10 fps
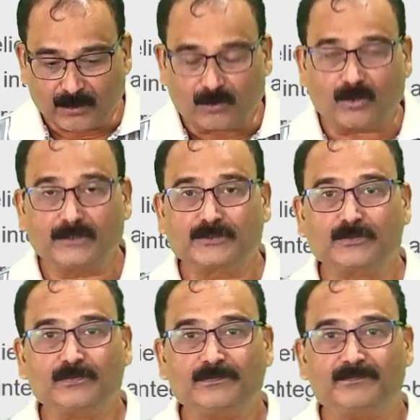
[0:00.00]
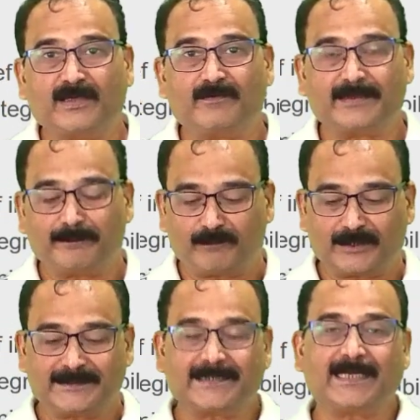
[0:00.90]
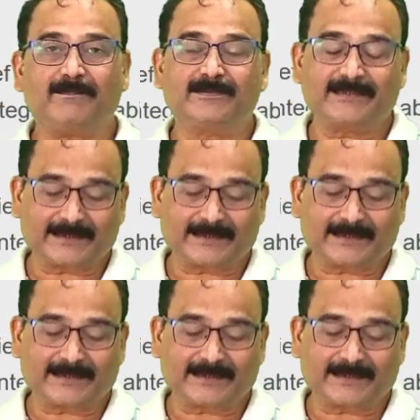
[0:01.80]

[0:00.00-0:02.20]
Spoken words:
Also our employees are having the